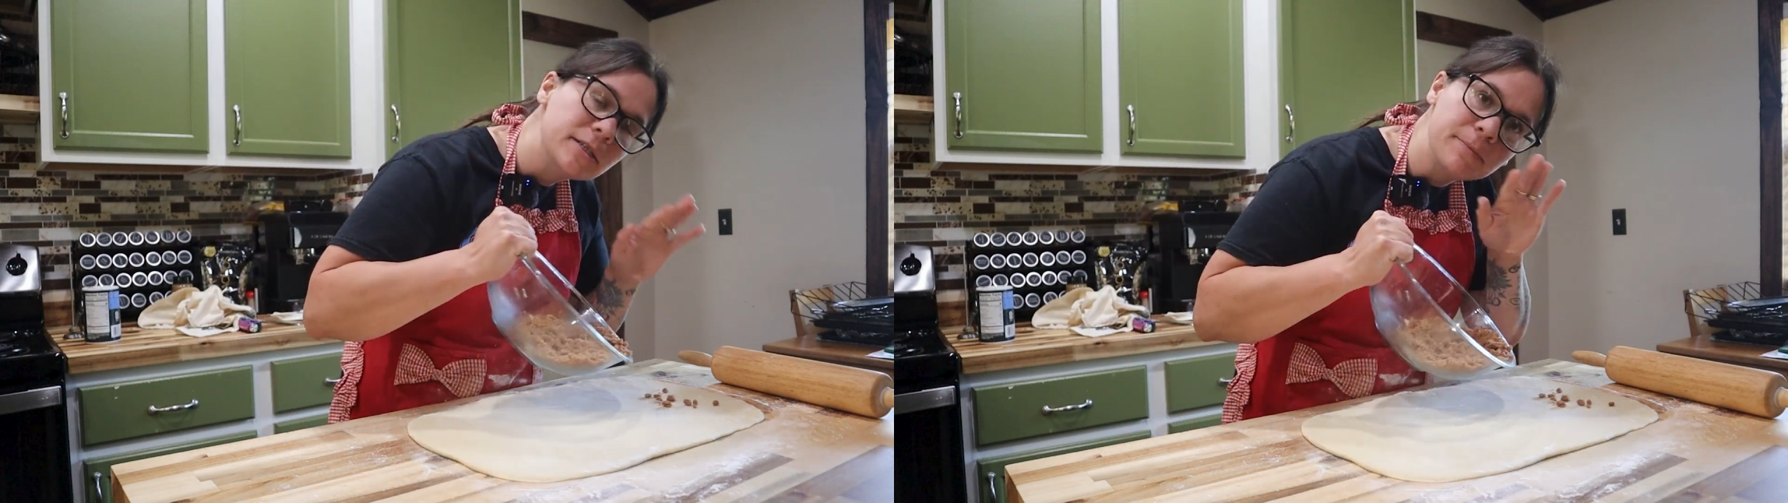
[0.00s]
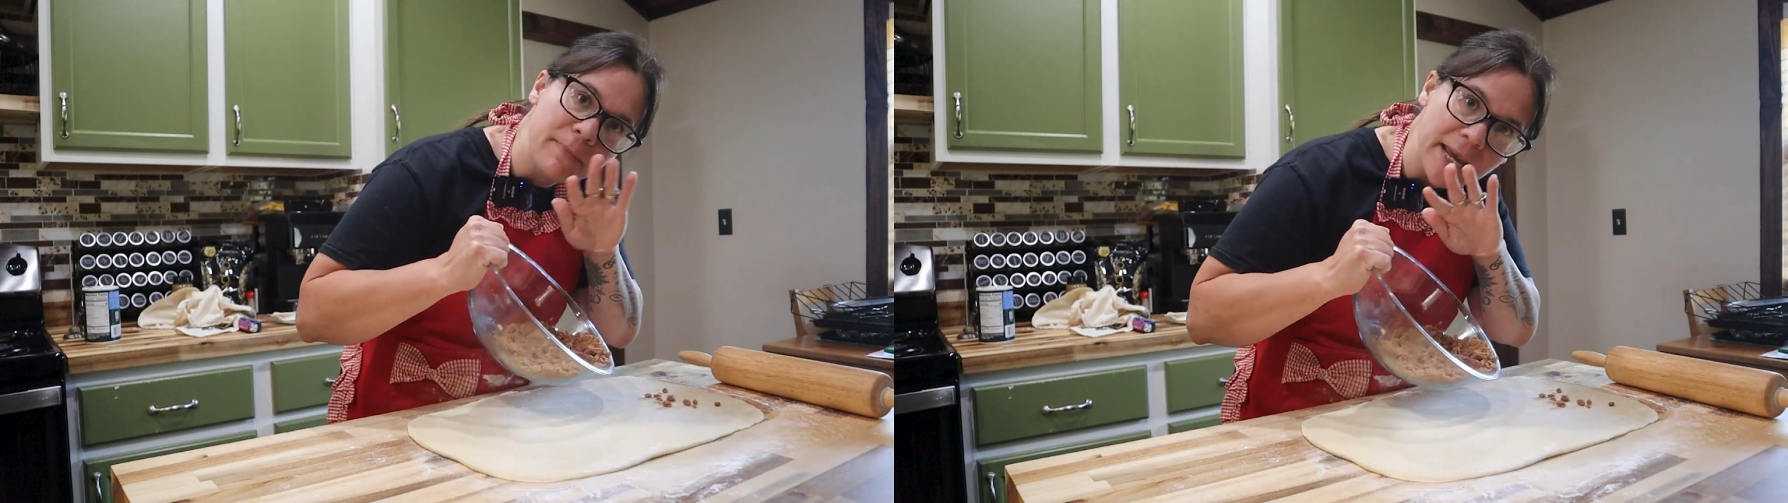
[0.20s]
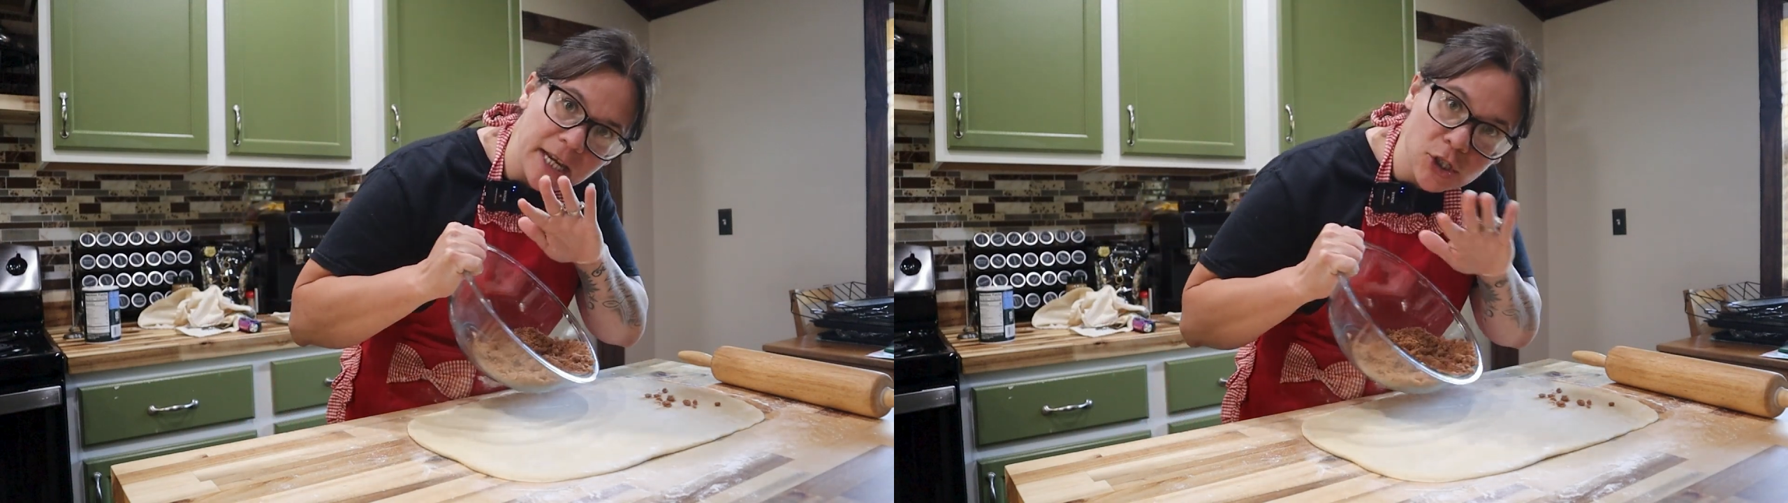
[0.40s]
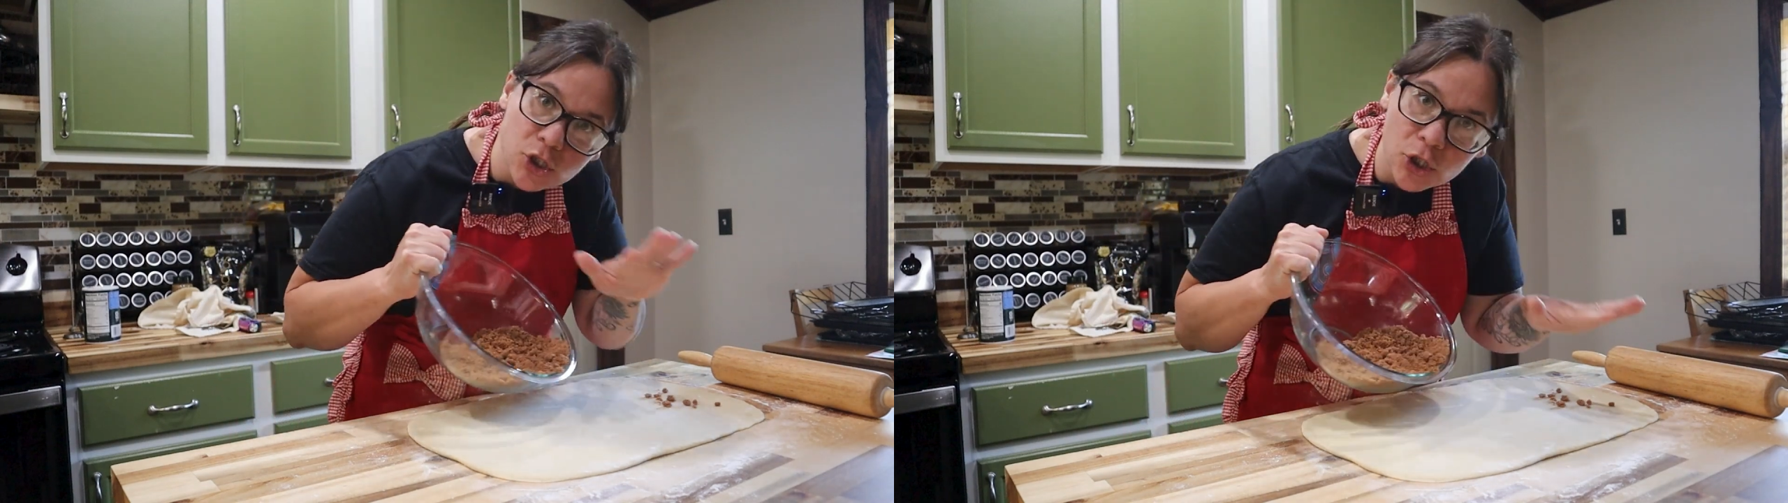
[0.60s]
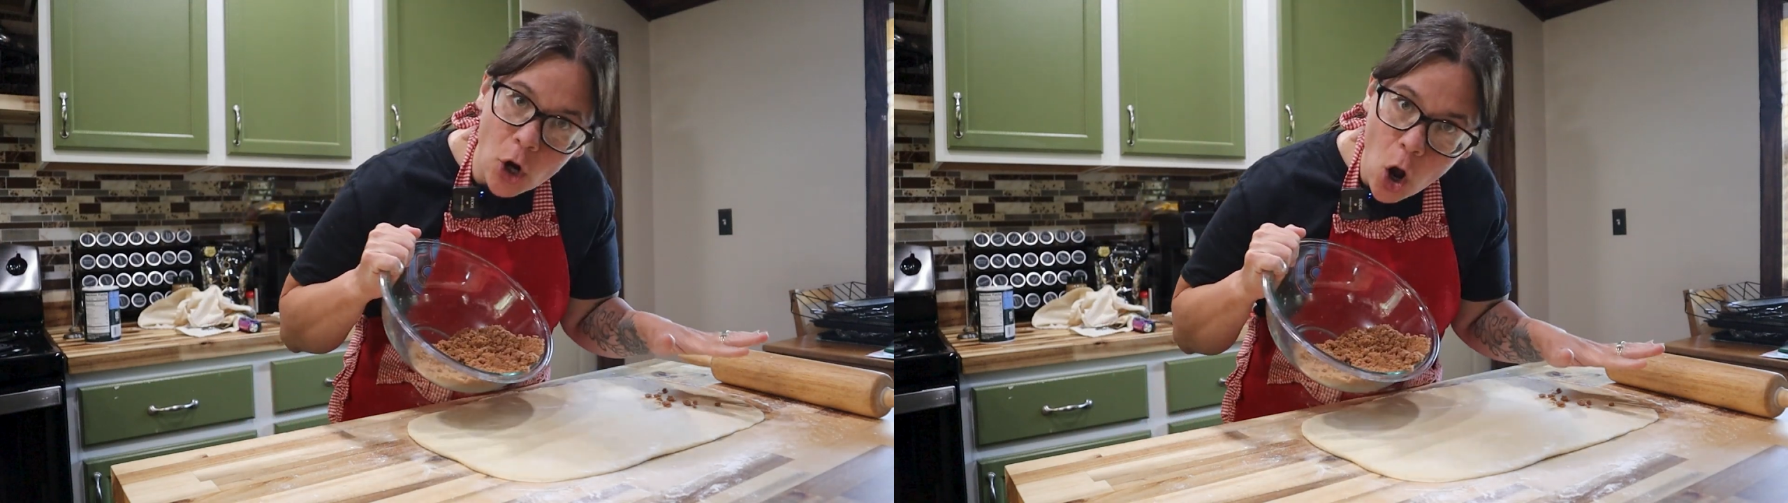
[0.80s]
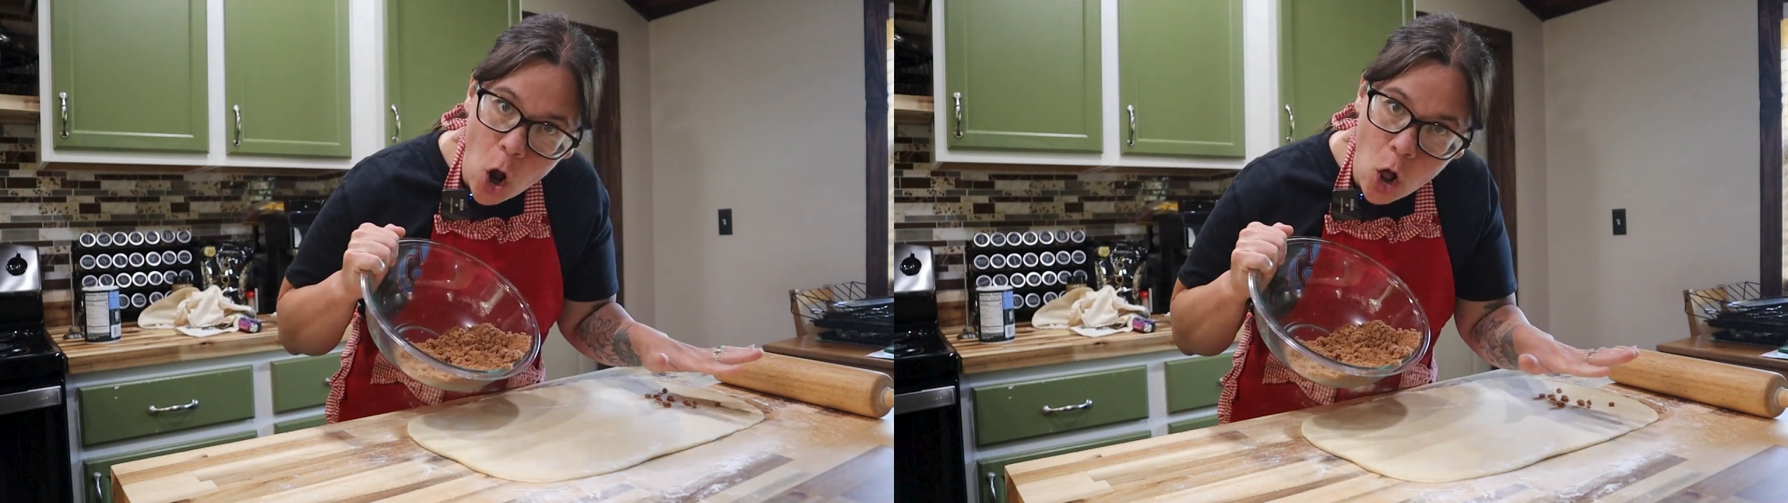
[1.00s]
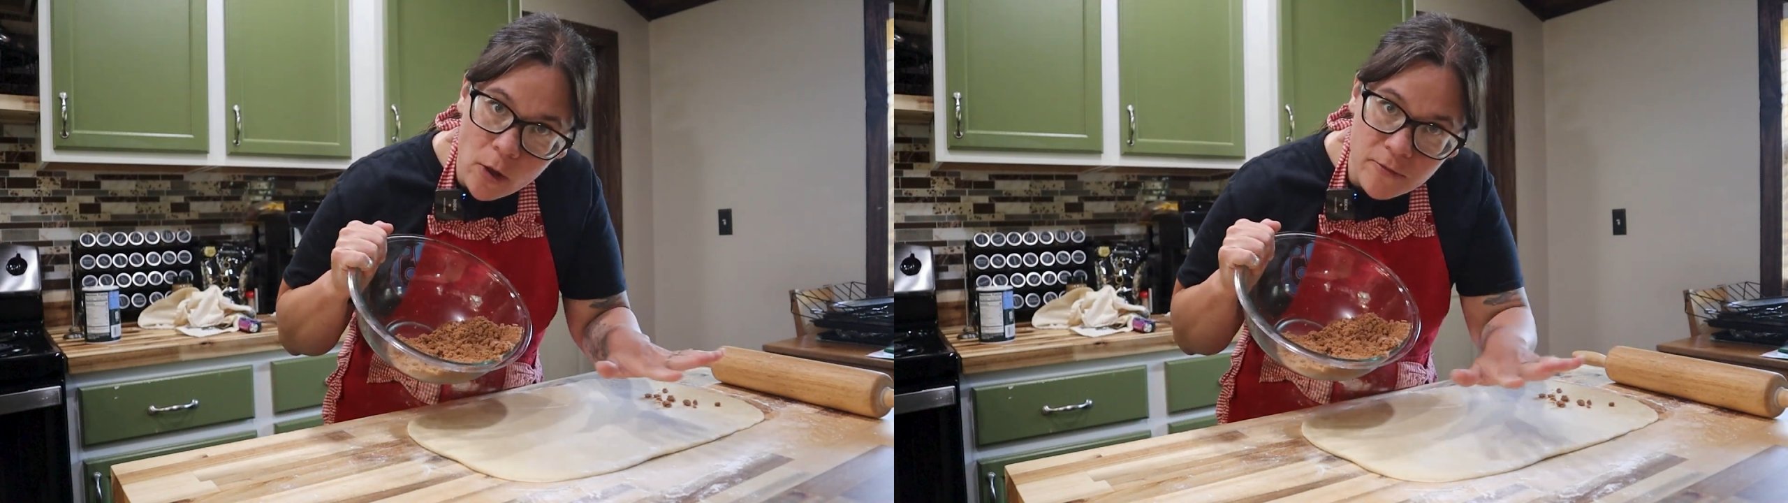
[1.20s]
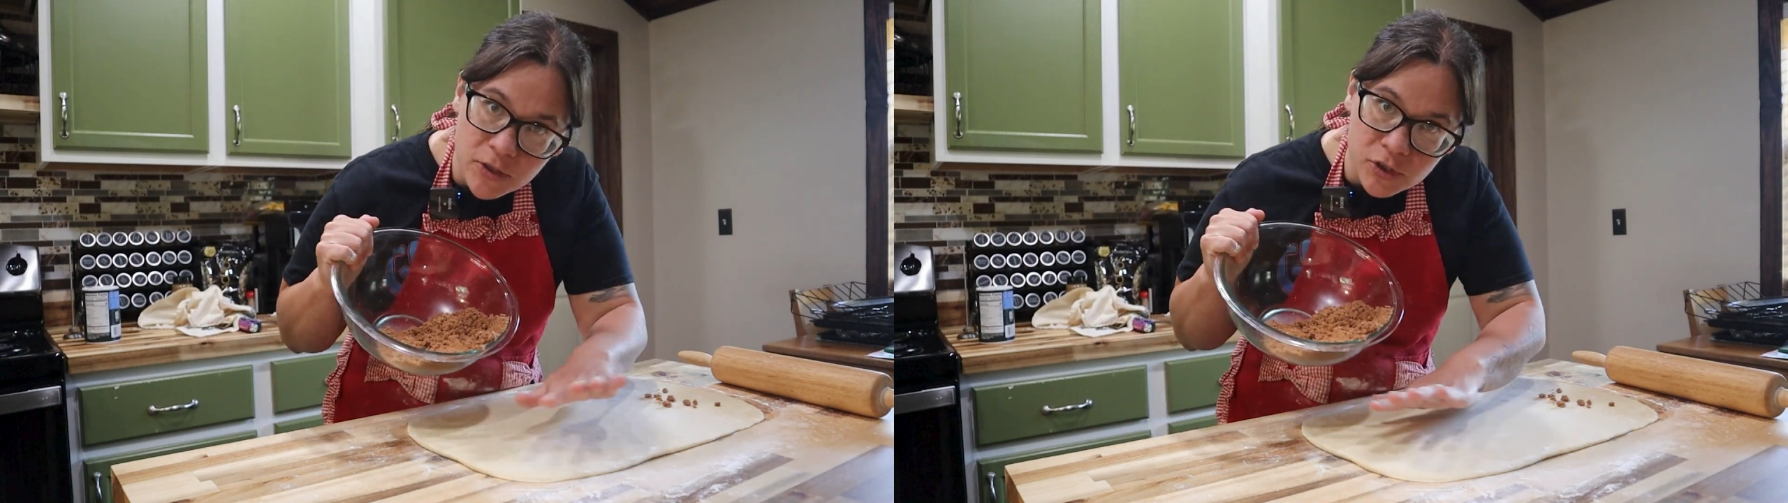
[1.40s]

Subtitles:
making sure all of the